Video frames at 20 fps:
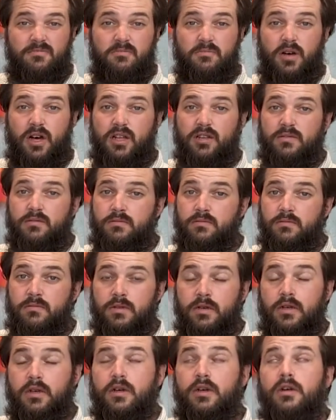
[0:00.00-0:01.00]
but,
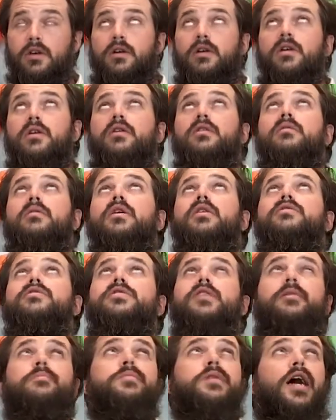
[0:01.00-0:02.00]
well,
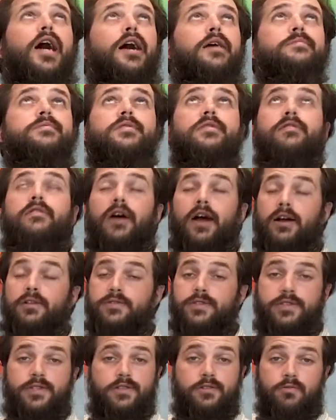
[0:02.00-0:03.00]
sometimes the
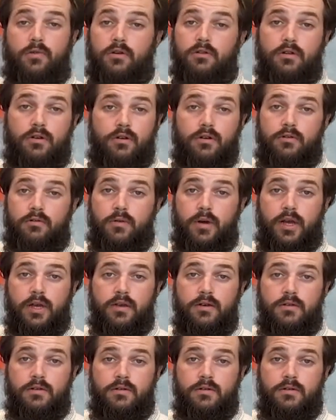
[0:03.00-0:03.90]
clouds just won't go away.